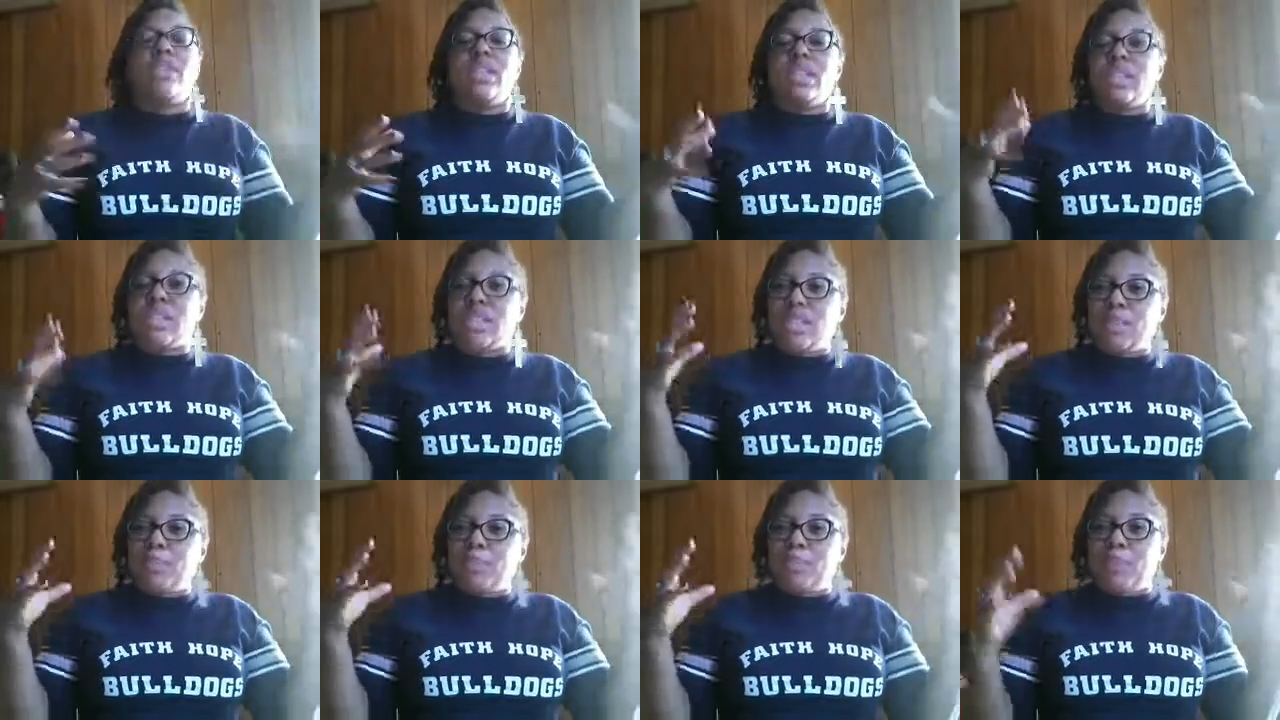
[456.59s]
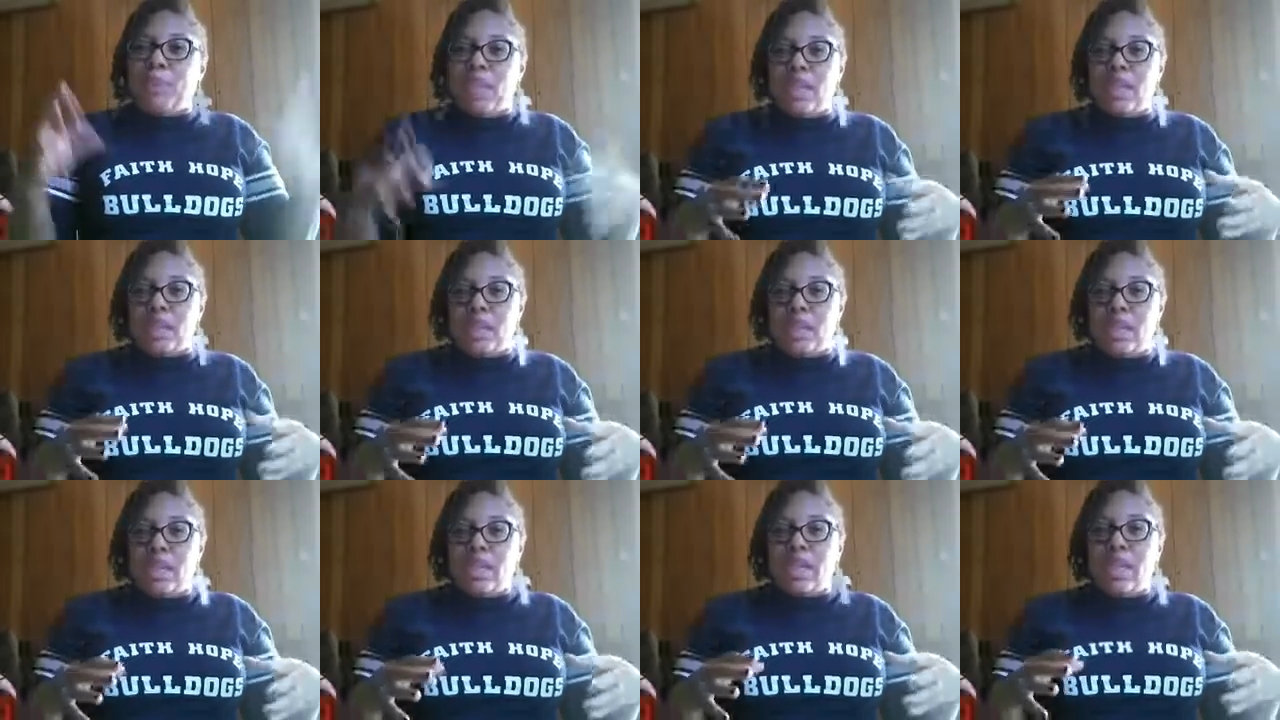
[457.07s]
the
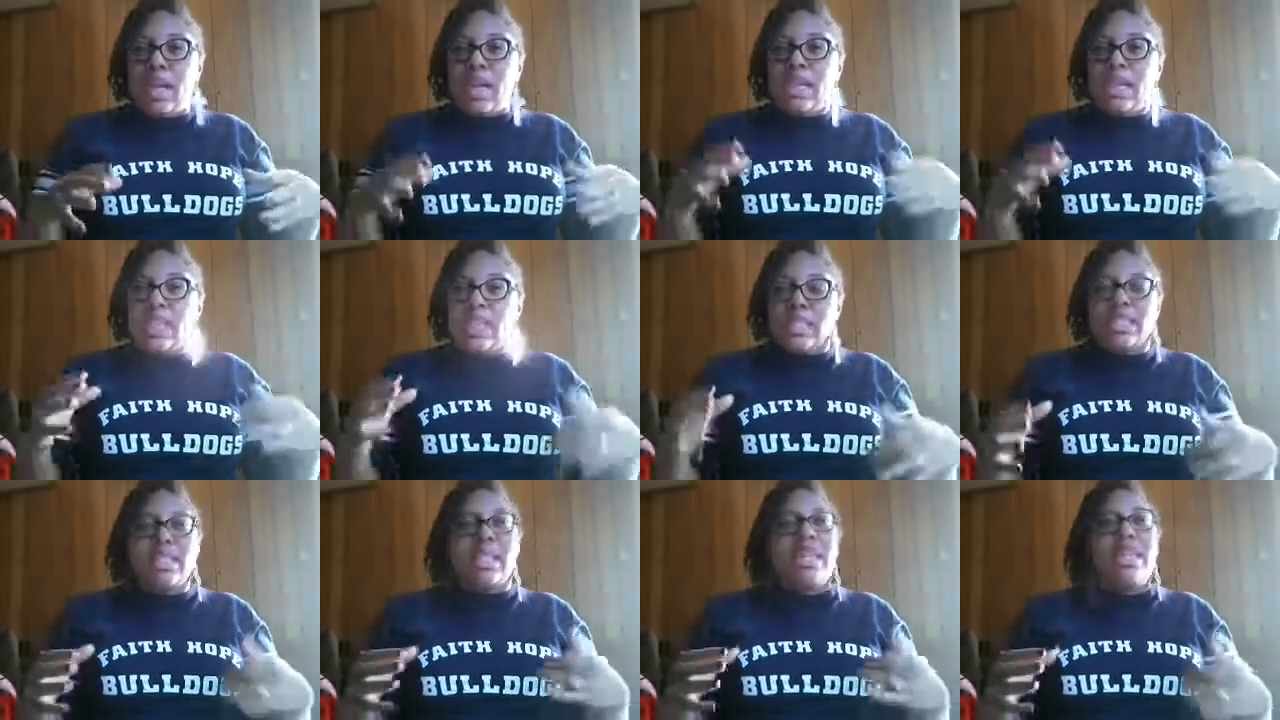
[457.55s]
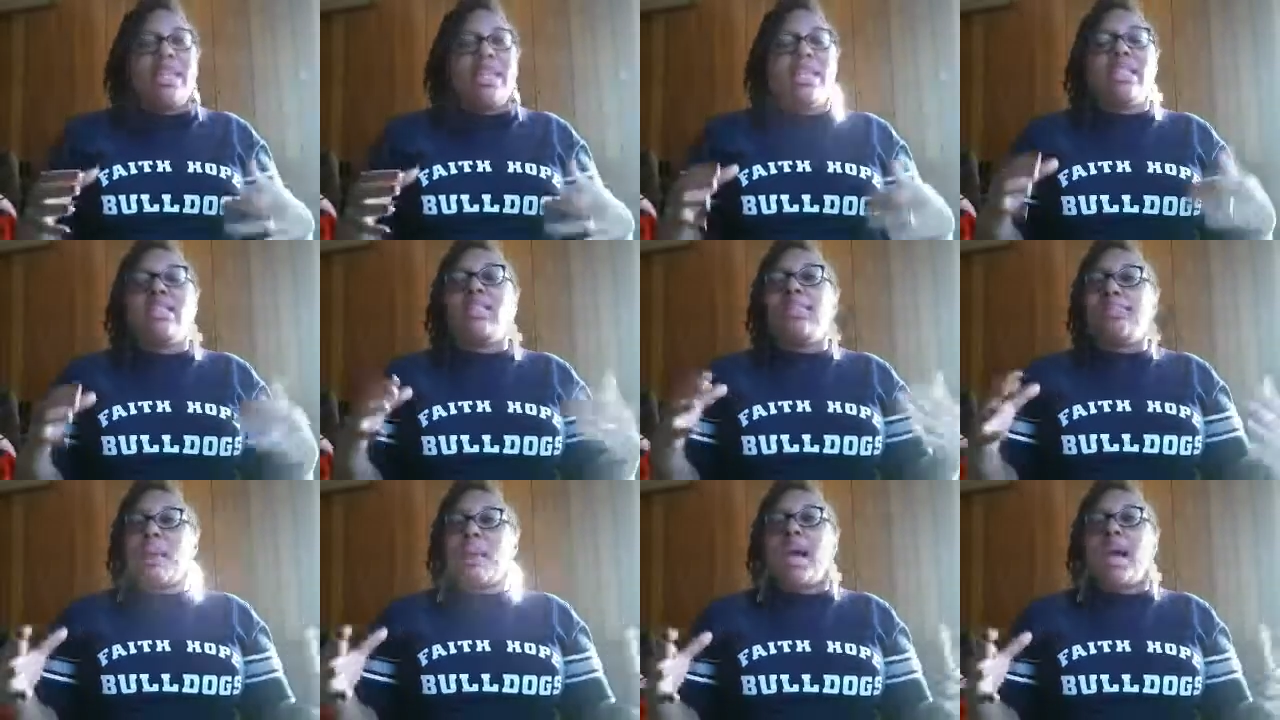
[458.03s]
spirit that's in
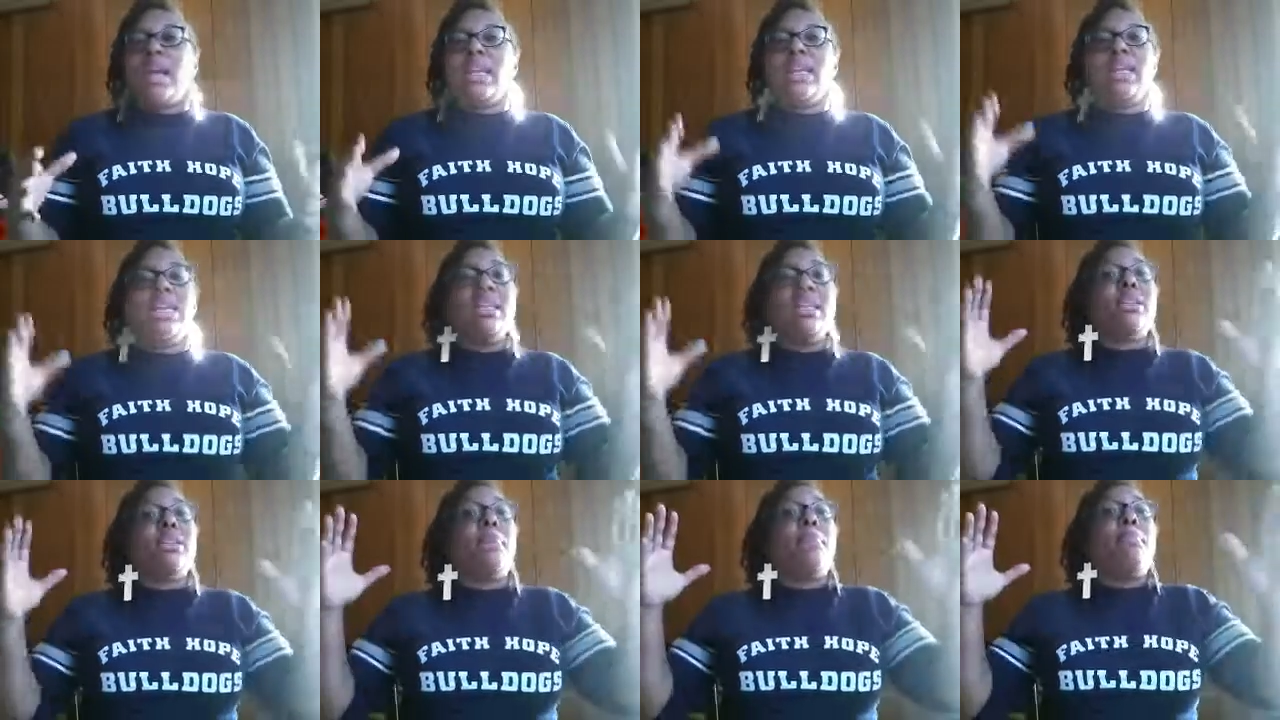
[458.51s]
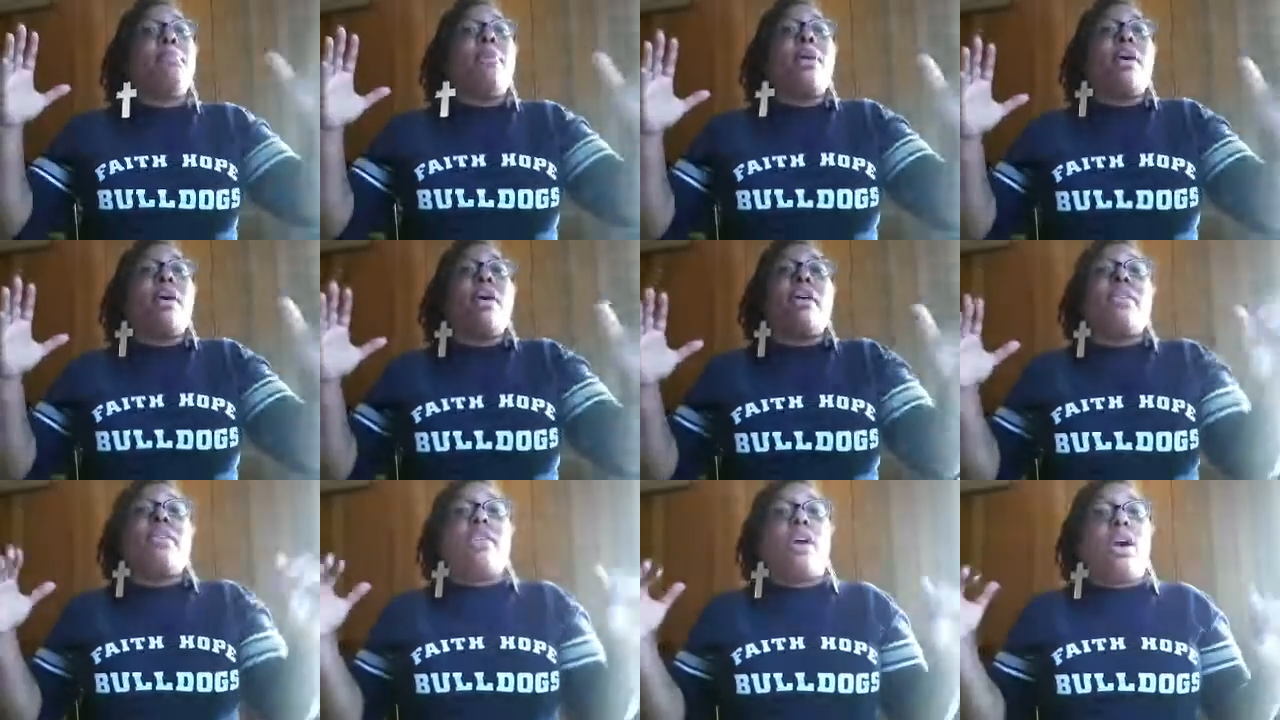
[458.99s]
this body is
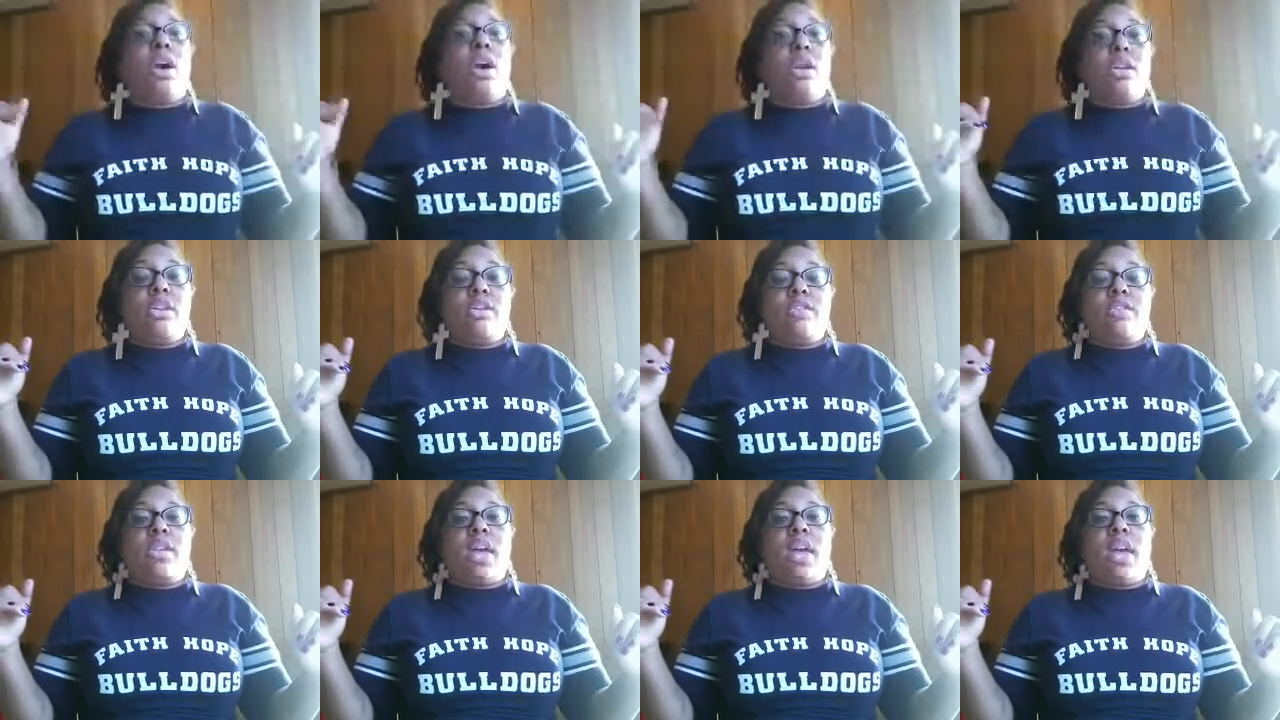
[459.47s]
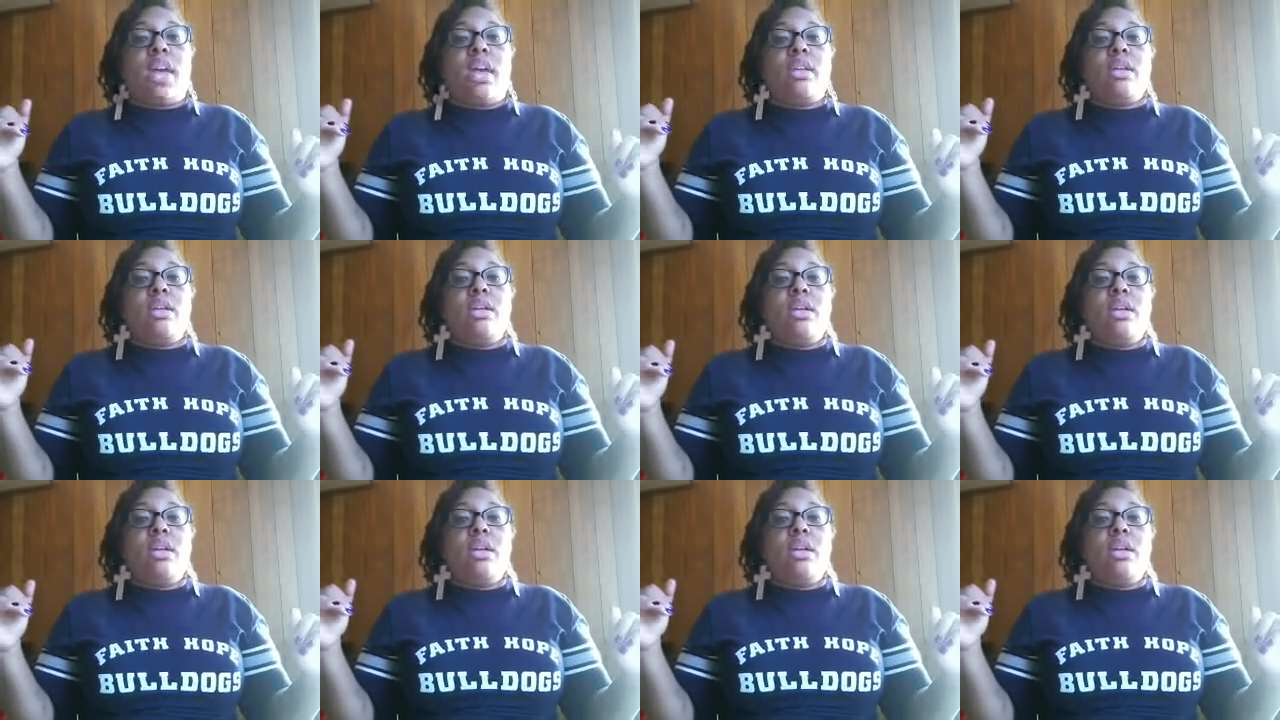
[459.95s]
above all of that.